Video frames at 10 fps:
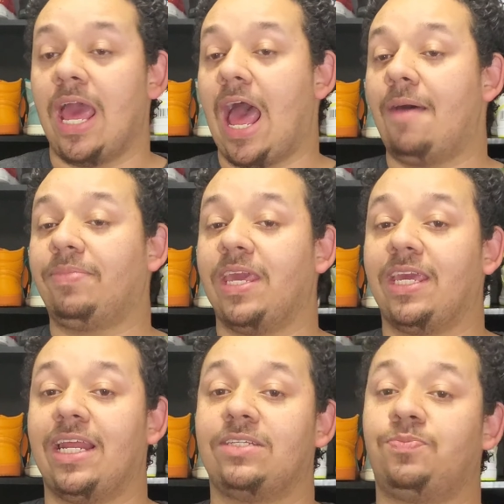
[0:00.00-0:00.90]
I'm
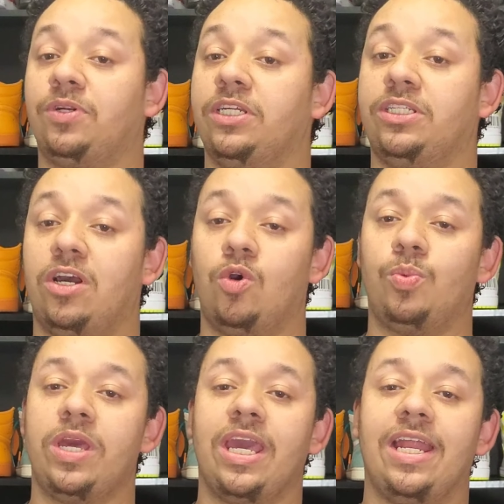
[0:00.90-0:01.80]
thinking that's pretty
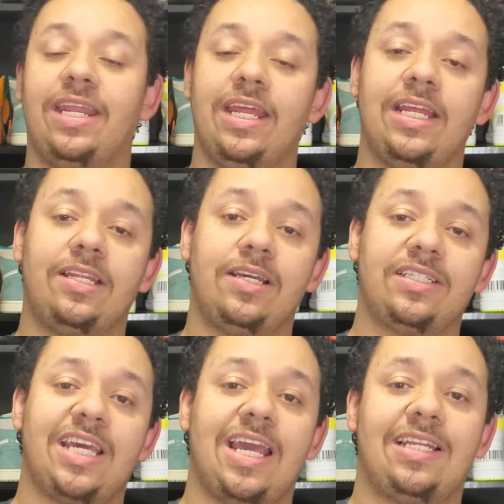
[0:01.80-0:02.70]
dope. And then it
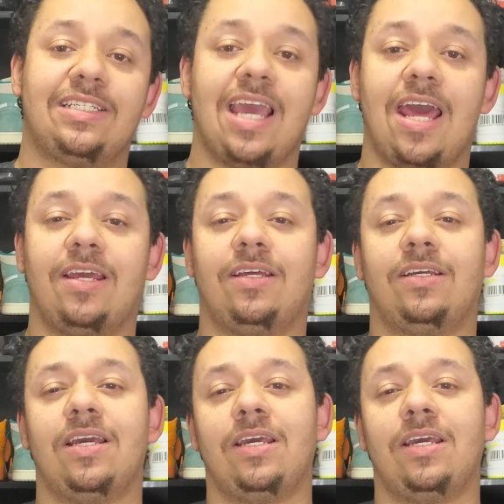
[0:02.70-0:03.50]
does have this kind of